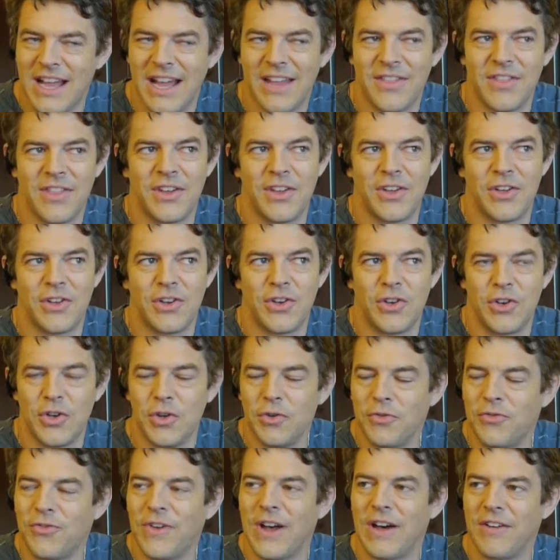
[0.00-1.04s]
and the
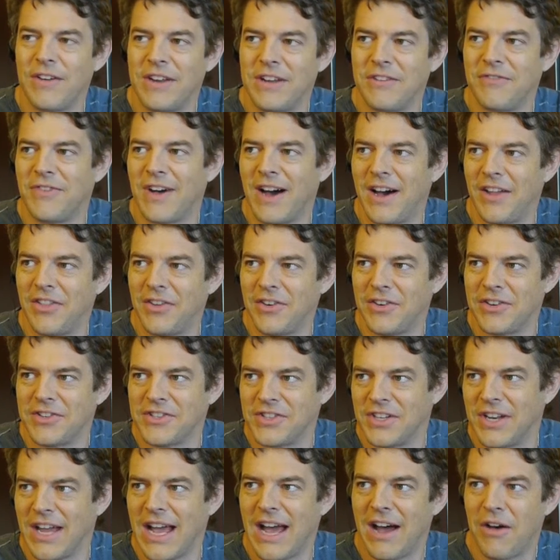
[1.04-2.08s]
new founding fathers
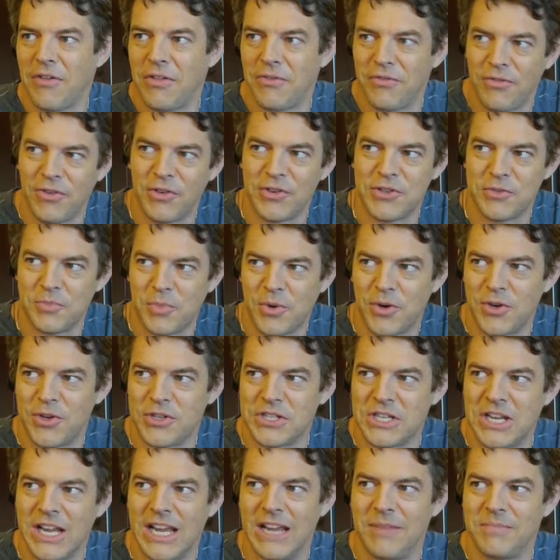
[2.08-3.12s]
and how the first
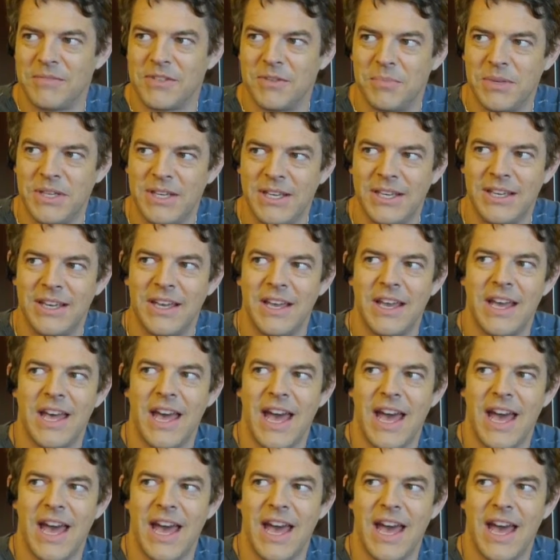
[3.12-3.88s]
Purge came to be